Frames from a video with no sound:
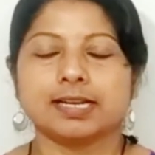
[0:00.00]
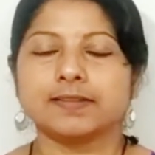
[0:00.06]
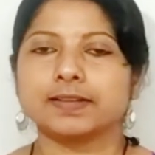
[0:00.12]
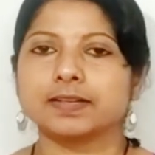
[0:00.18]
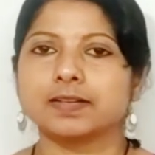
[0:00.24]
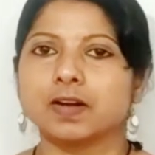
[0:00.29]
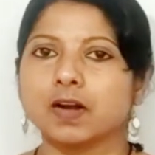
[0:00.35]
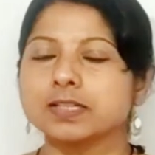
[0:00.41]

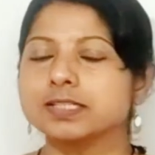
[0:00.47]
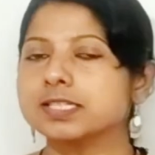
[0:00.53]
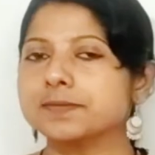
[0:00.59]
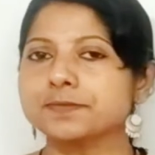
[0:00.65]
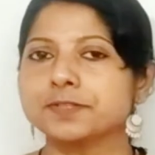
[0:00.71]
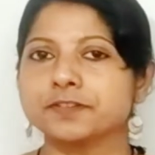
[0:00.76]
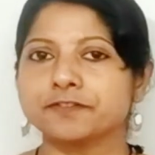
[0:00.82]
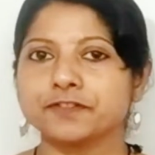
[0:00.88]
Now, the
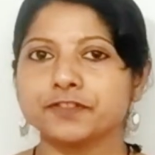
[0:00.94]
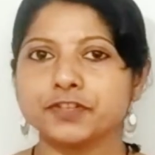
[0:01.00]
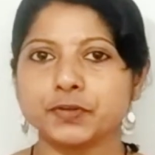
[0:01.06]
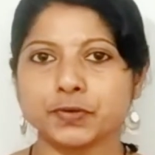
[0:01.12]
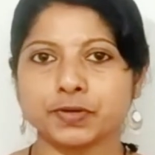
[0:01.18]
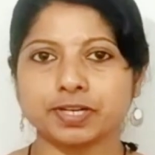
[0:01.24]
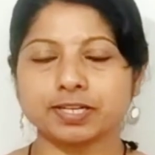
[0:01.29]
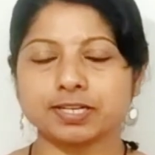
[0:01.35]
concept
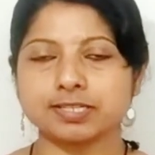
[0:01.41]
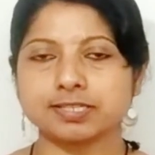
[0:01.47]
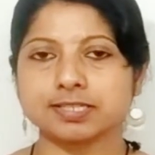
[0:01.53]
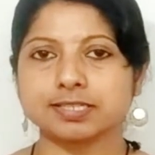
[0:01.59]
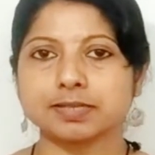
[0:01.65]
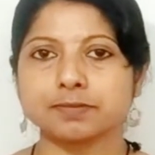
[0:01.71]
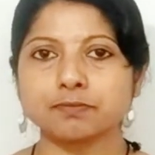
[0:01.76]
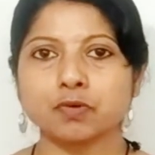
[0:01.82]
of new
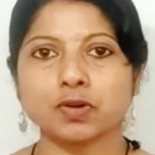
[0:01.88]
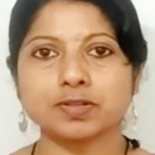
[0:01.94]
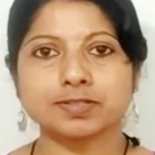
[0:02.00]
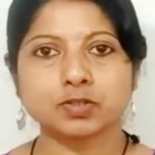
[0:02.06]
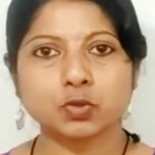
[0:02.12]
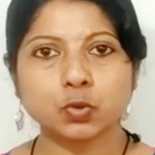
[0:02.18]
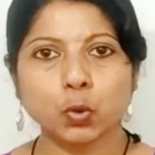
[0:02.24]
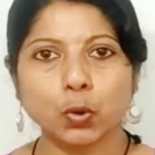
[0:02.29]
criticism
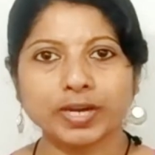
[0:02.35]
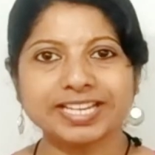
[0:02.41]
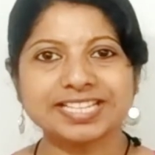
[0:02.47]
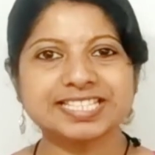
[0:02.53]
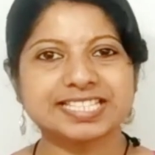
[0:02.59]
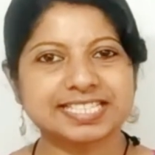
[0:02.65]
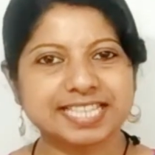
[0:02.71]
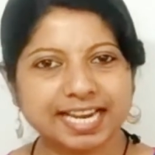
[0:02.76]
was
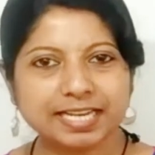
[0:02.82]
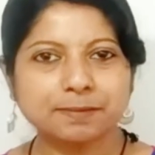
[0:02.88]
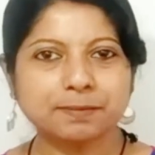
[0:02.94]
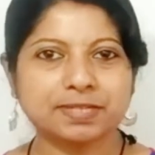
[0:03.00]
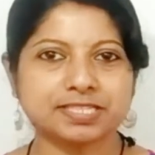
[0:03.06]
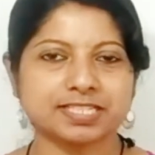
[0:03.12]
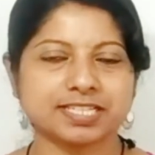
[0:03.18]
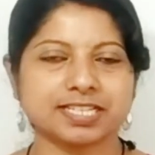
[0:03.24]
going
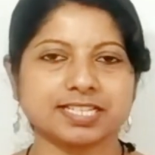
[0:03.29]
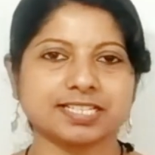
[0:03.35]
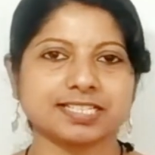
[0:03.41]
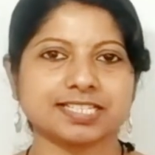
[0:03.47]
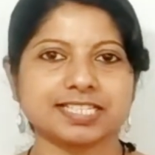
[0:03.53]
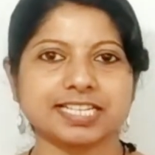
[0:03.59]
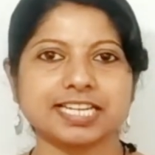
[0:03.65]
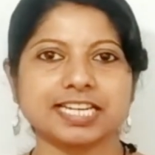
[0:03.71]

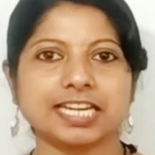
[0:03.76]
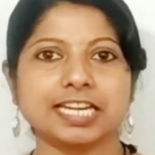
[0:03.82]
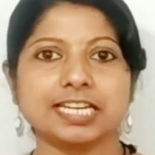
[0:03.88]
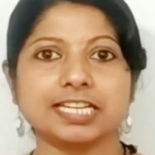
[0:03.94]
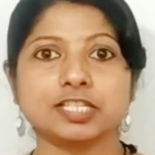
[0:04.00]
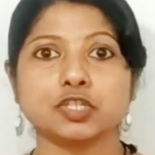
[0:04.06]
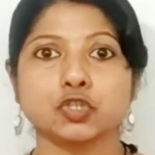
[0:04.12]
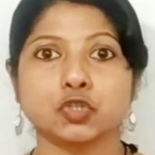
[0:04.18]

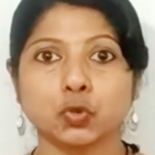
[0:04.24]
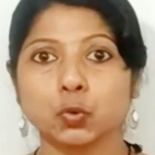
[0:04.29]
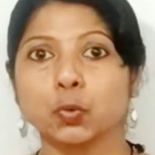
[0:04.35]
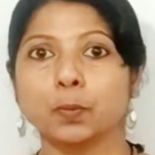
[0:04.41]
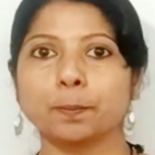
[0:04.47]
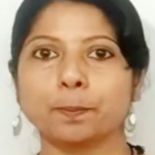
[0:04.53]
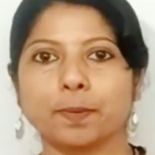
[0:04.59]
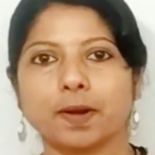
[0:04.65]
simultaneously in
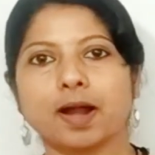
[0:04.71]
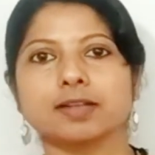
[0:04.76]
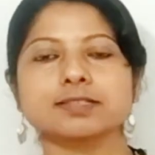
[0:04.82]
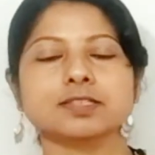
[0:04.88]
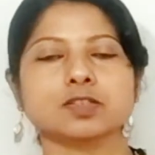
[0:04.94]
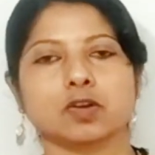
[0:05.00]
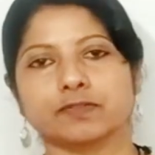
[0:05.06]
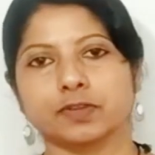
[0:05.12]
two
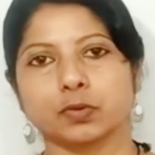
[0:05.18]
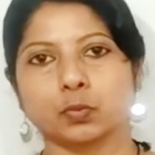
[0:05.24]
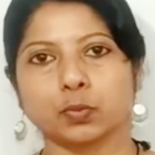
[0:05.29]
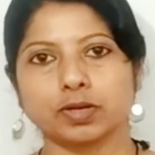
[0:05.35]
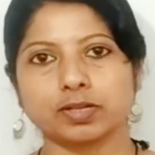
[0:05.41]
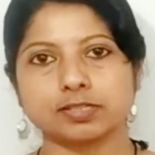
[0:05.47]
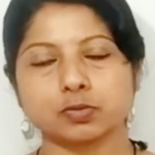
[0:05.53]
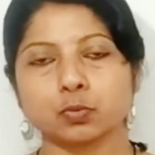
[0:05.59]
parts of
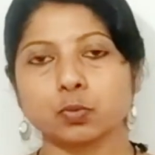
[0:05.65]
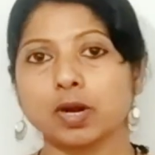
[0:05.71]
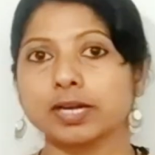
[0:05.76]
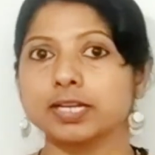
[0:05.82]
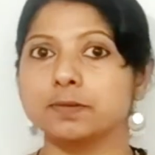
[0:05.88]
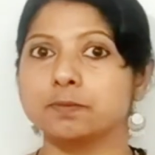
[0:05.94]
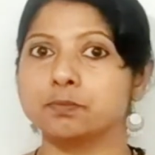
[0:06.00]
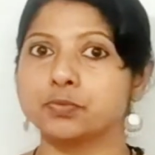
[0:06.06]
the world,
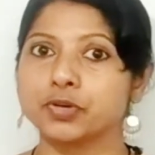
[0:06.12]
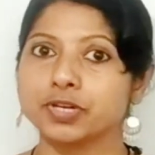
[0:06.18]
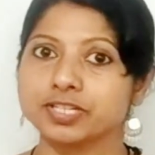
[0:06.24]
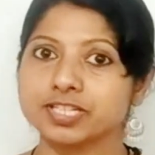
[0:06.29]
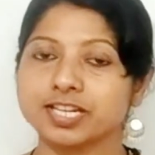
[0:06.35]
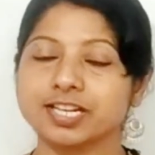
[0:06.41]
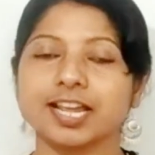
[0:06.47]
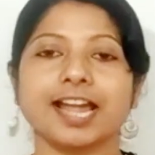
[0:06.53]
one in
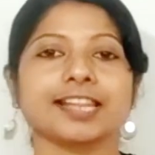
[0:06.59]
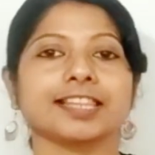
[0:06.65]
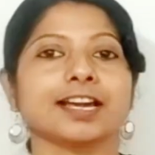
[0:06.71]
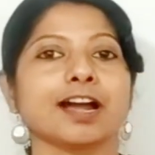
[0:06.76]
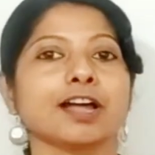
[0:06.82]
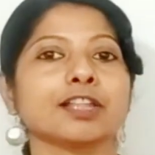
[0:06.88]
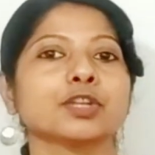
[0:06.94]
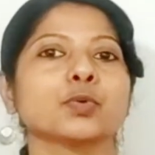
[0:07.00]
Britain
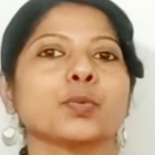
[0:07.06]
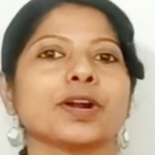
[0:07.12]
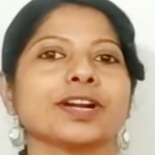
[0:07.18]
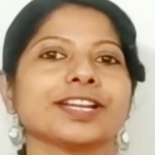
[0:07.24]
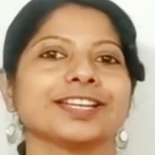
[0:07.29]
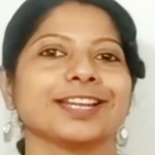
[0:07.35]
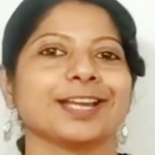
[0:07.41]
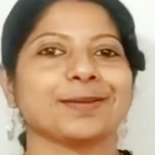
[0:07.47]
and the other
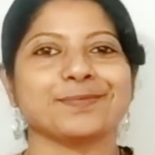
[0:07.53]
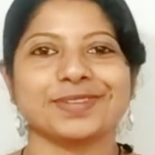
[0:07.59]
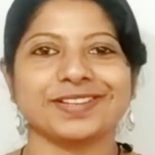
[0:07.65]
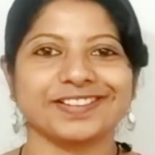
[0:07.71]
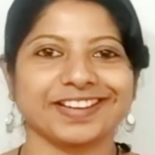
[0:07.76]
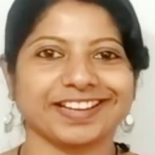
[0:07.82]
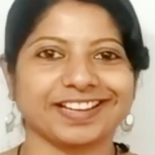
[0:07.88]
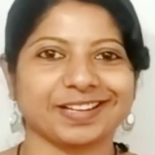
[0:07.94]
one in
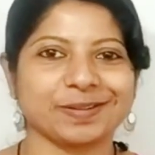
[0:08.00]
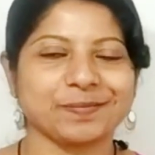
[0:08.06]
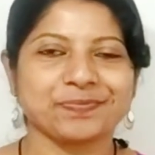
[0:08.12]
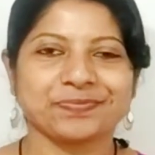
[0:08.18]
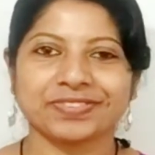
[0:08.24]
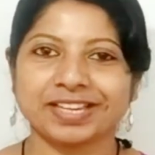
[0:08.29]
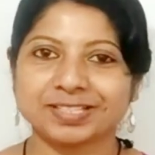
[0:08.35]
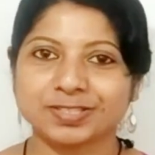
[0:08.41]

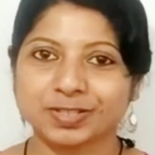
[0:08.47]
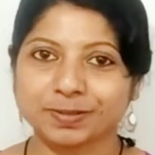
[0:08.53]
America.